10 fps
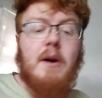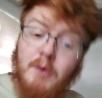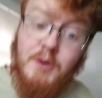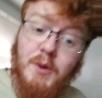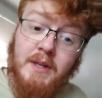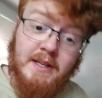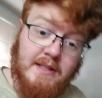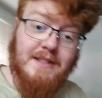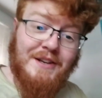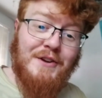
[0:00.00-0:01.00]
were doing
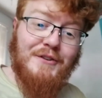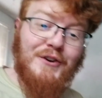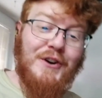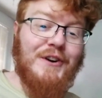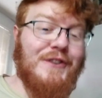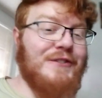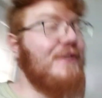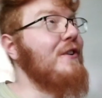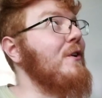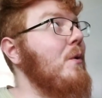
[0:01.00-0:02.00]
it for
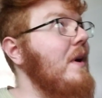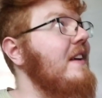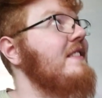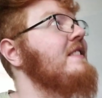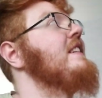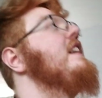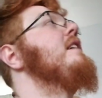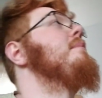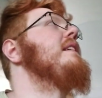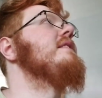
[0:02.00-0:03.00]
a quiz
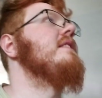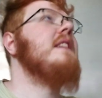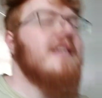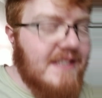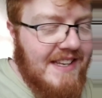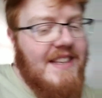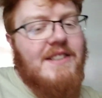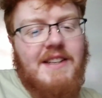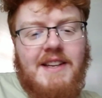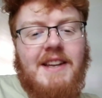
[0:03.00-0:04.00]
based on
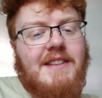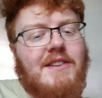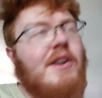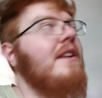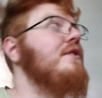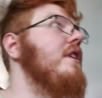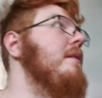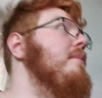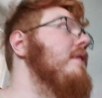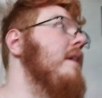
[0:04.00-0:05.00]
he's already drawn a
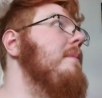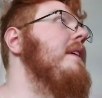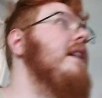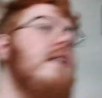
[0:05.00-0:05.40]
book up there